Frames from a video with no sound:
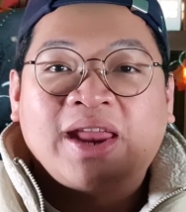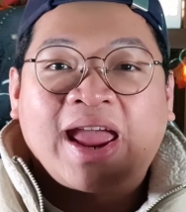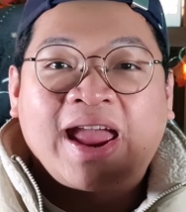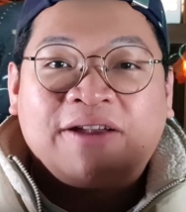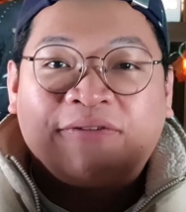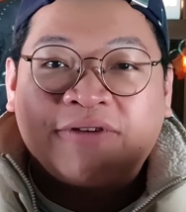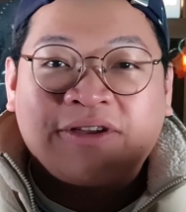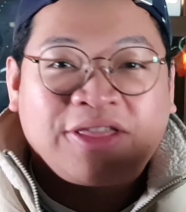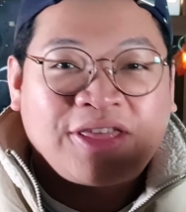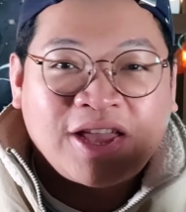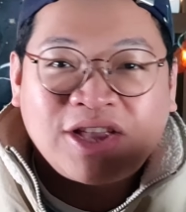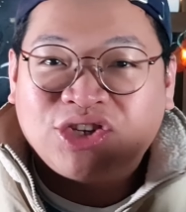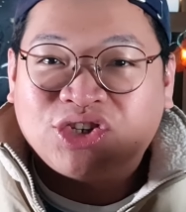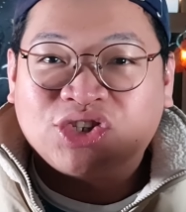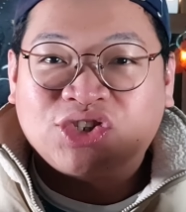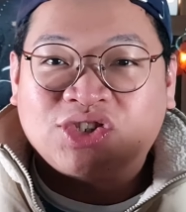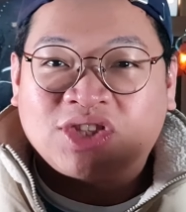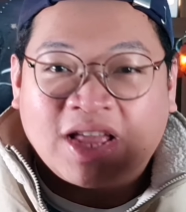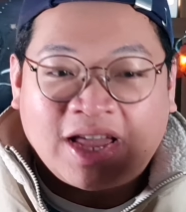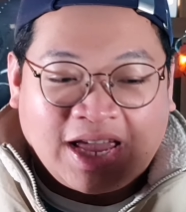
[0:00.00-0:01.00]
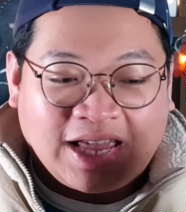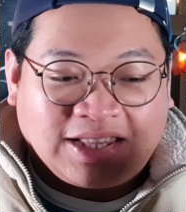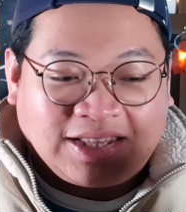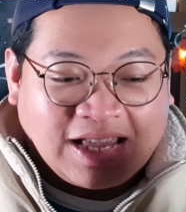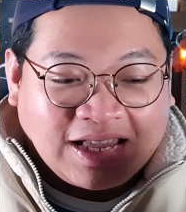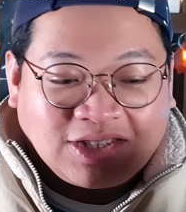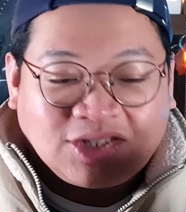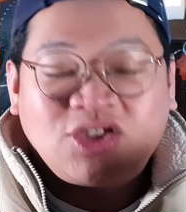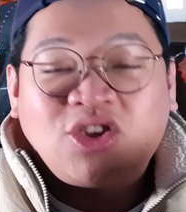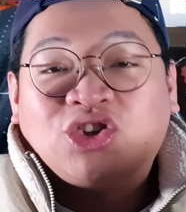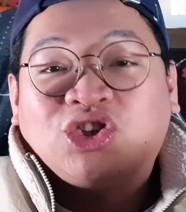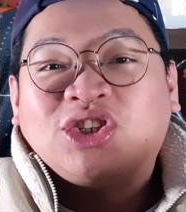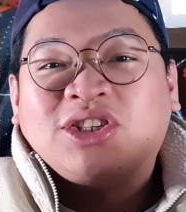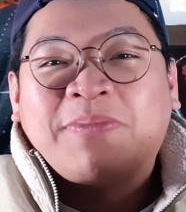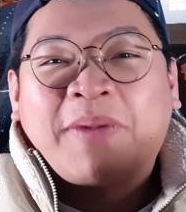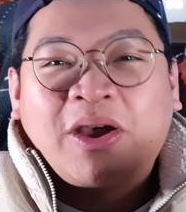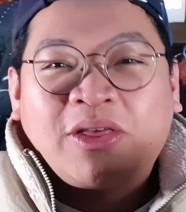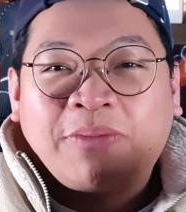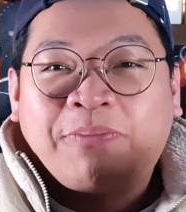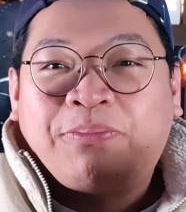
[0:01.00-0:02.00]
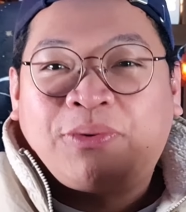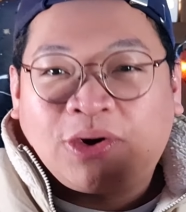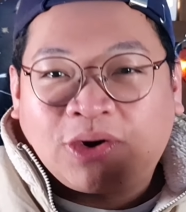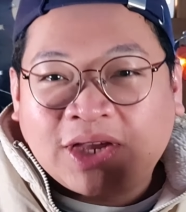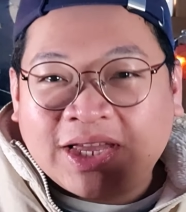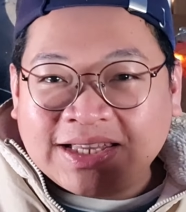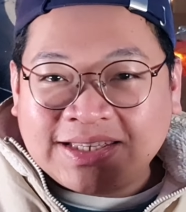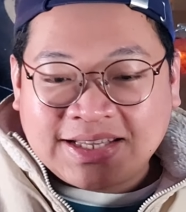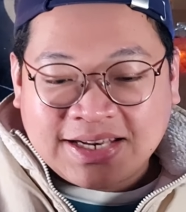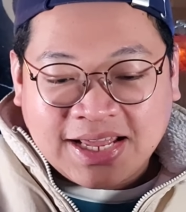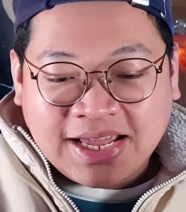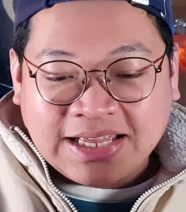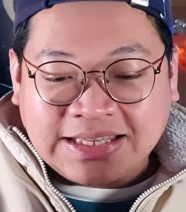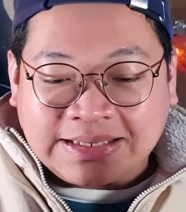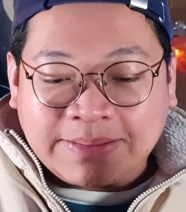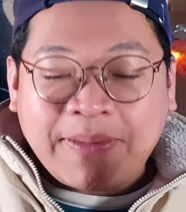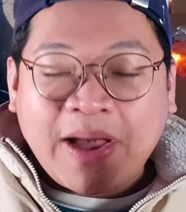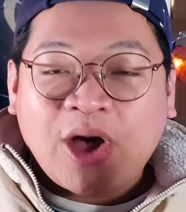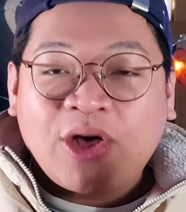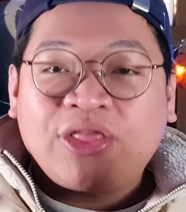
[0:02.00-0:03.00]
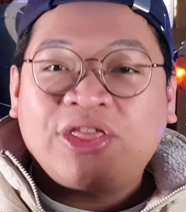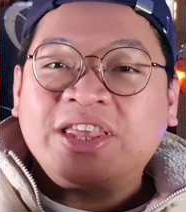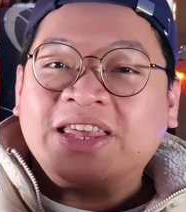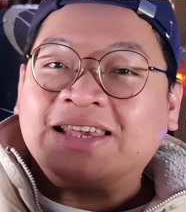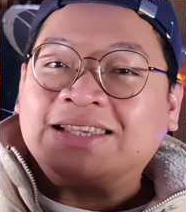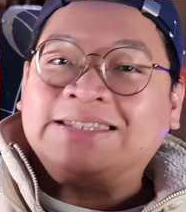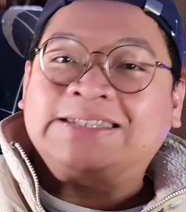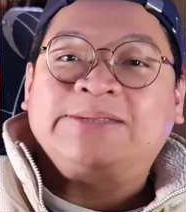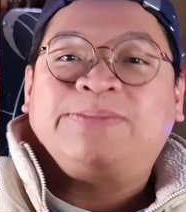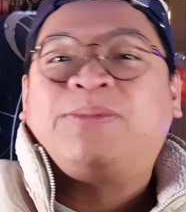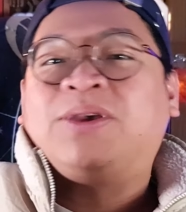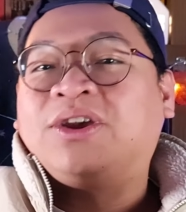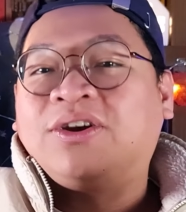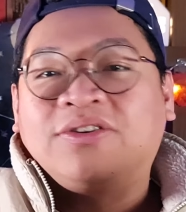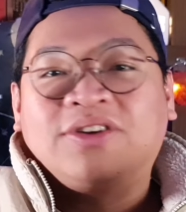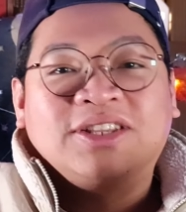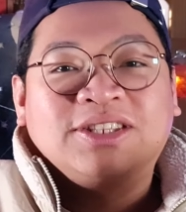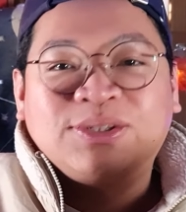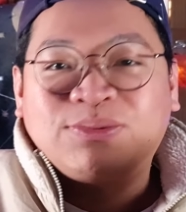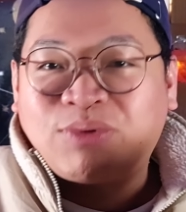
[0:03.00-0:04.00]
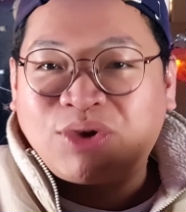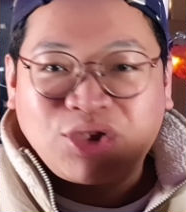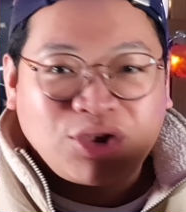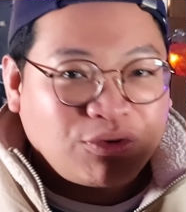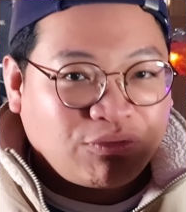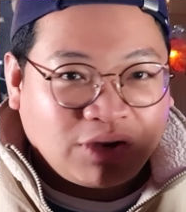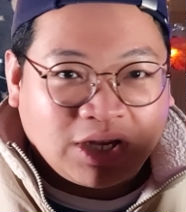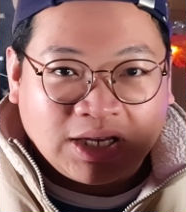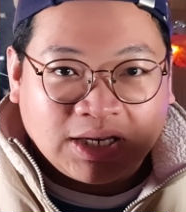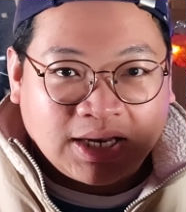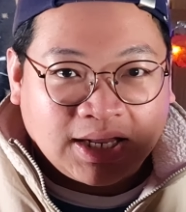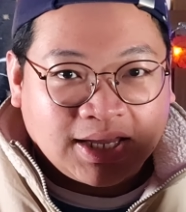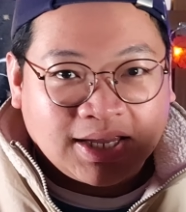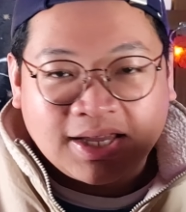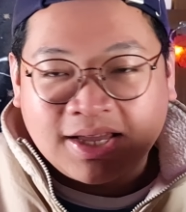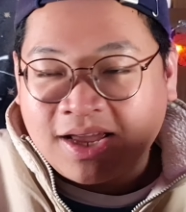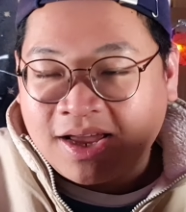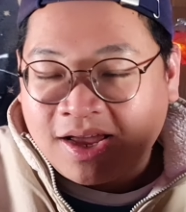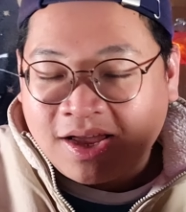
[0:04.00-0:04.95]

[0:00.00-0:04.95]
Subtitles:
everything just... It's not just about the book, isn't it? It's about the experience when you're reading.